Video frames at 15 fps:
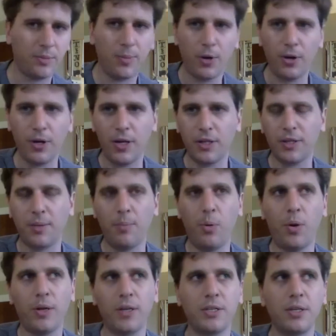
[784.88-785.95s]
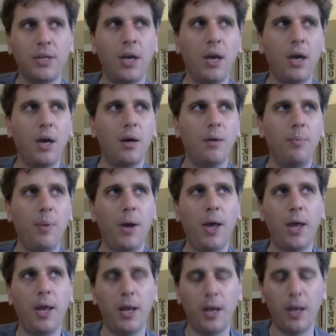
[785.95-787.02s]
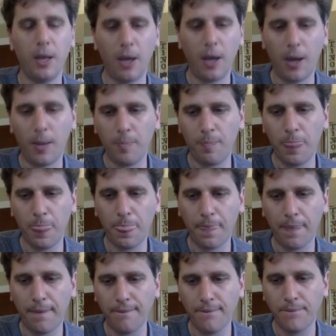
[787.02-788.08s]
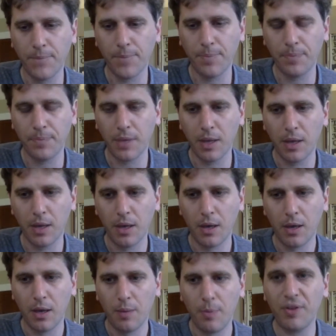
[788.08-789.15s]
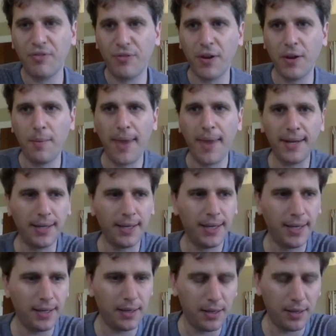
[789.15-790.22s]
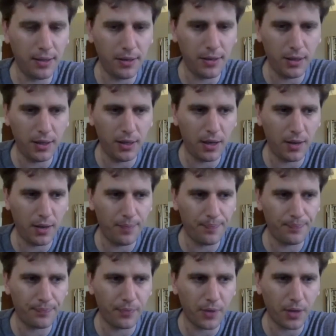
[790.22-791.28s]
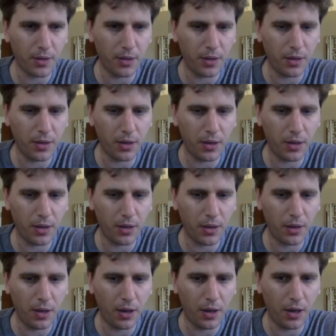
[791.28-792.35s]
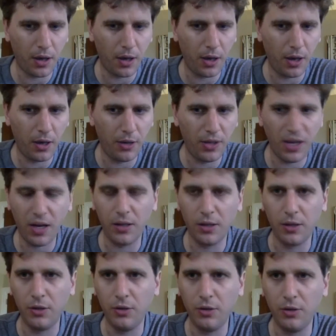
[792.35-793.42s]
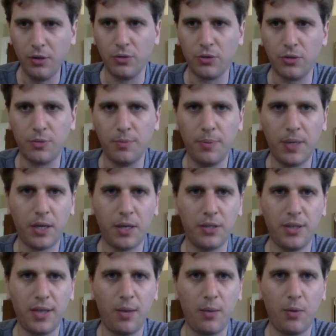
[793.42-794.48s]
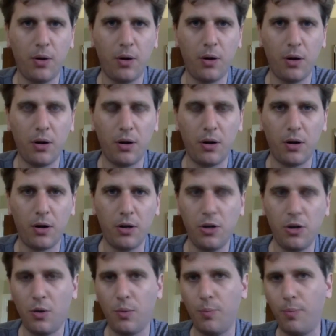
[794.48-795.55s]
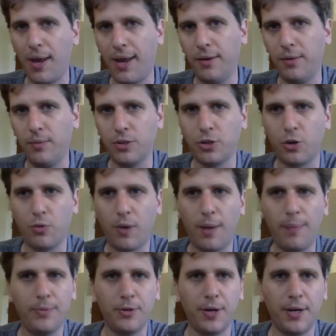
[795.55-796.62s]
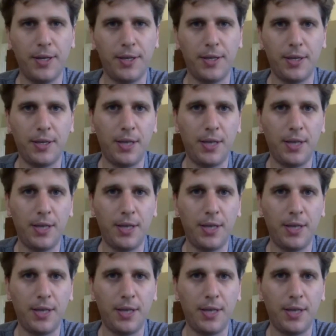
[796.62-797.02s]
Bernie at some points, but, um, but fundamentally, the, um, uh, they didn't lose because they were, you know, Biden was corrupt or anything.